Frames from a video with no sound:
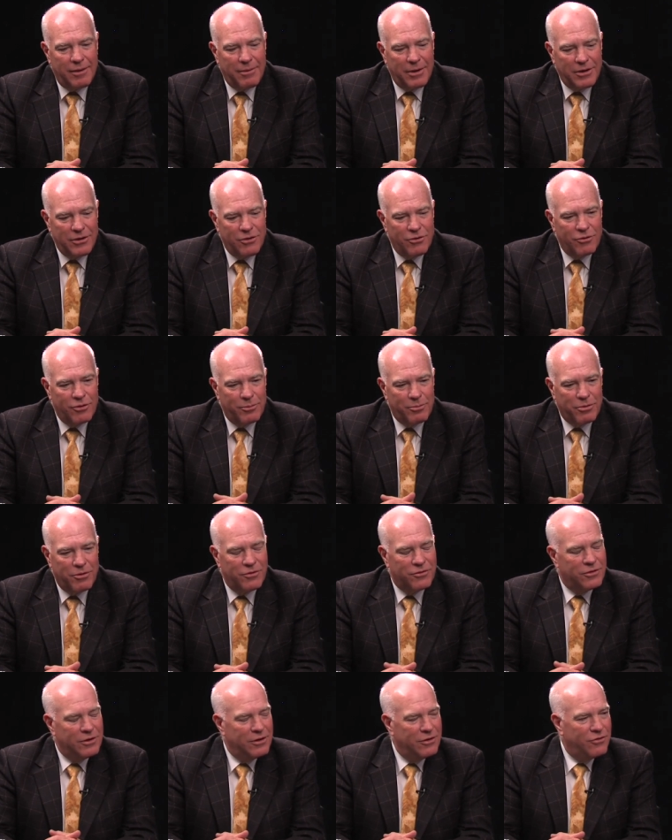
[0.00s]
and you're the
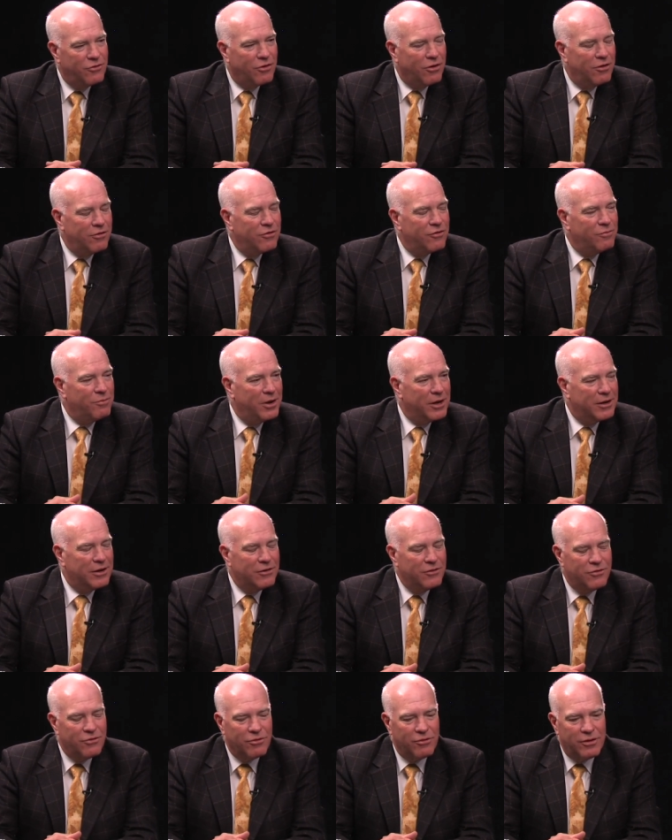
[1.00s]
person in charge of making
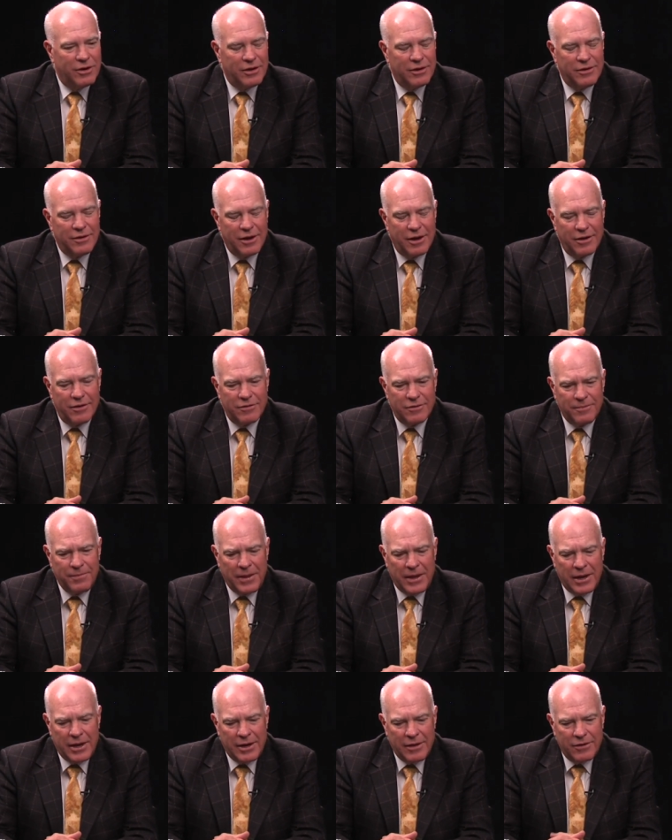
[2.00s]
sure that it does.
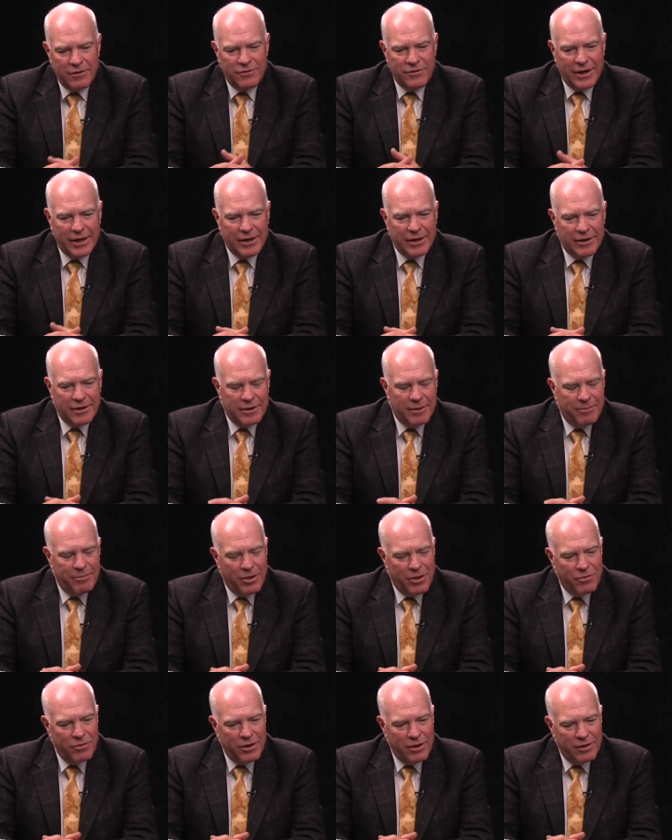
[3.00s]
The second
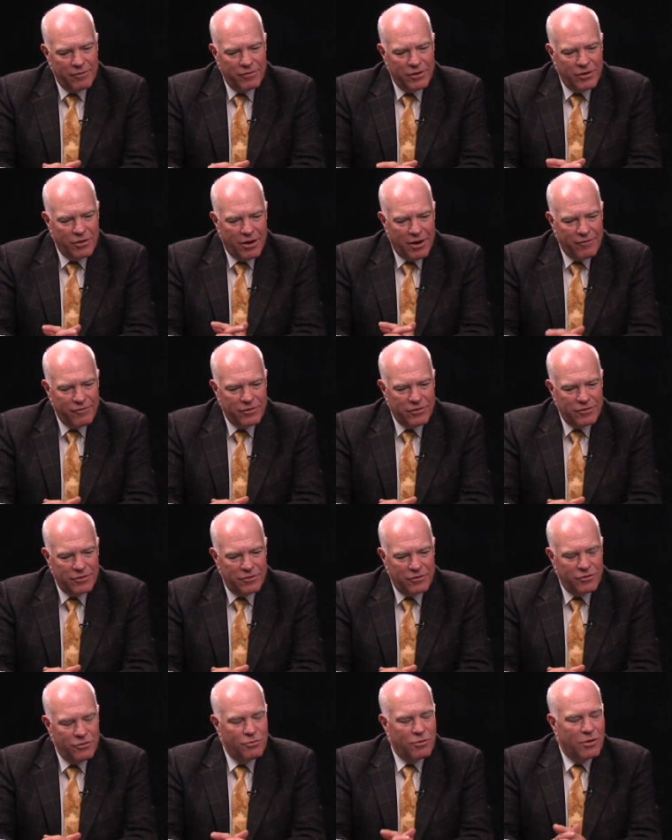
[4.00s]
component of the office
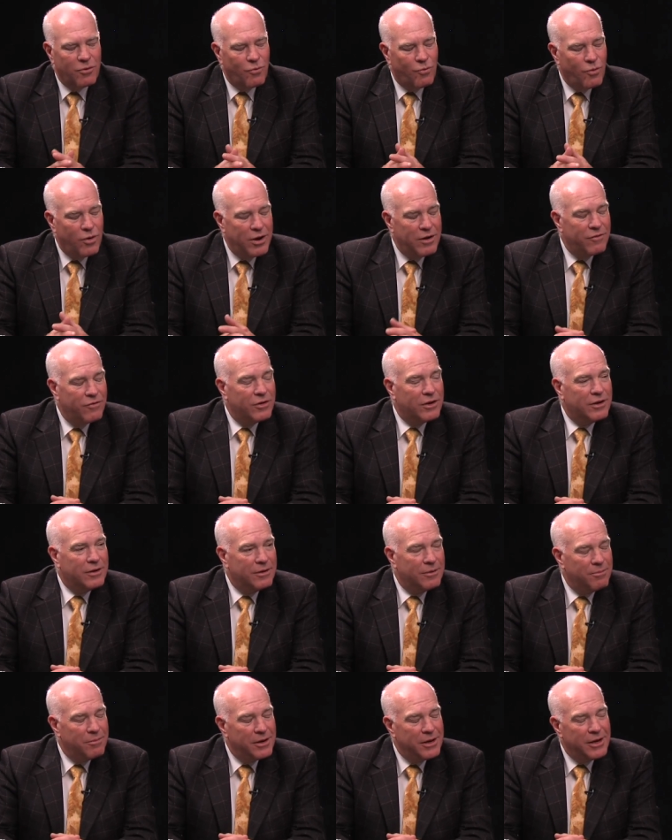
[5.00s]
is you are one of a
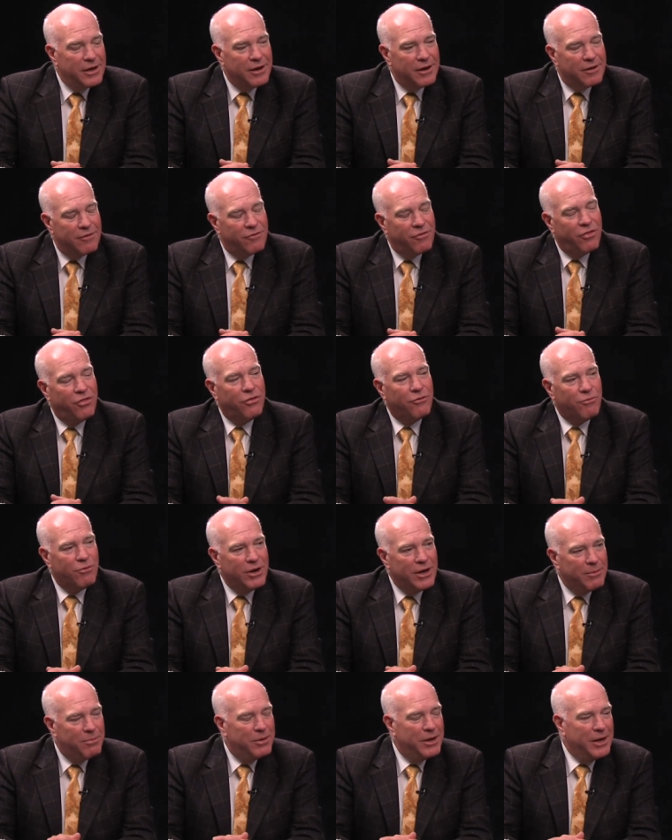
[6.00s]
committee of
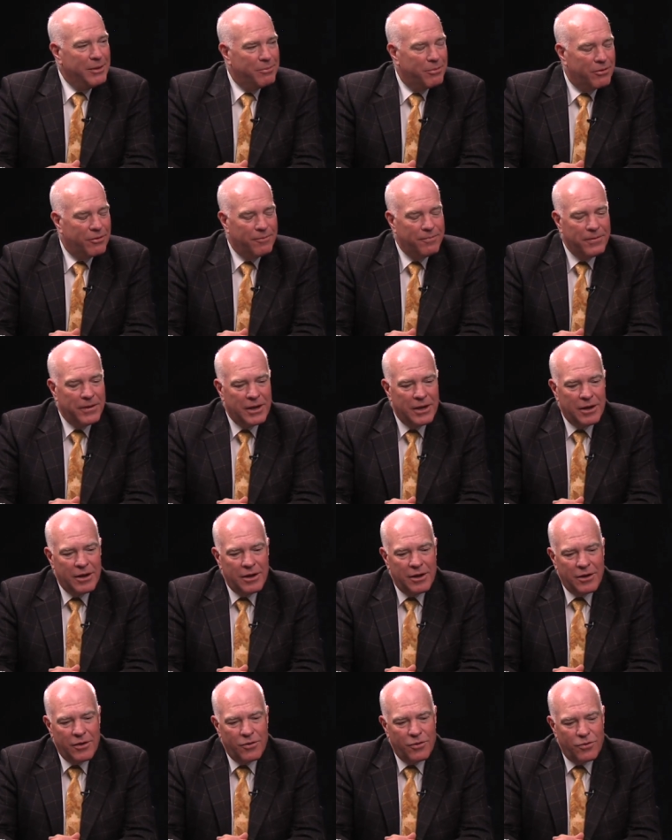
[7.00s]
three people
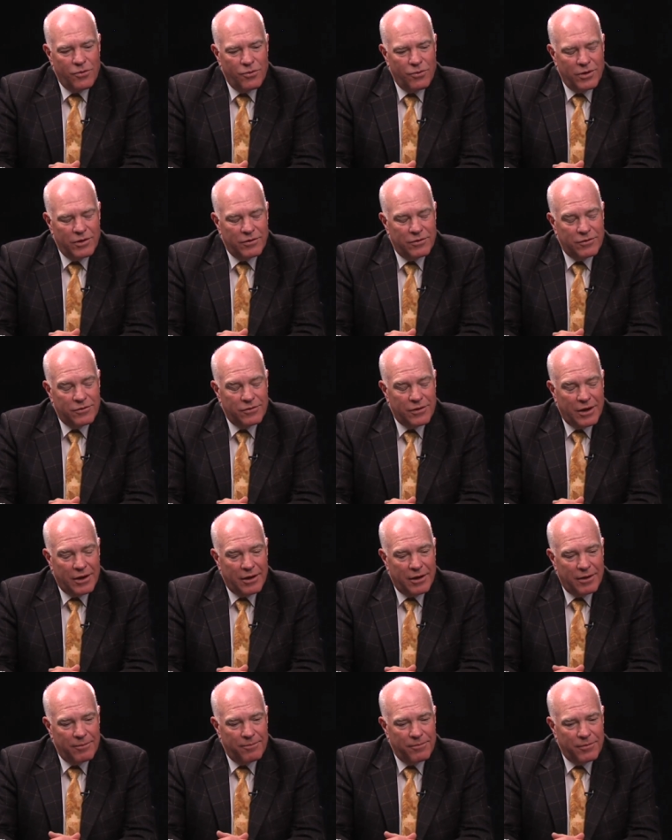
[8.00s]
who is uh,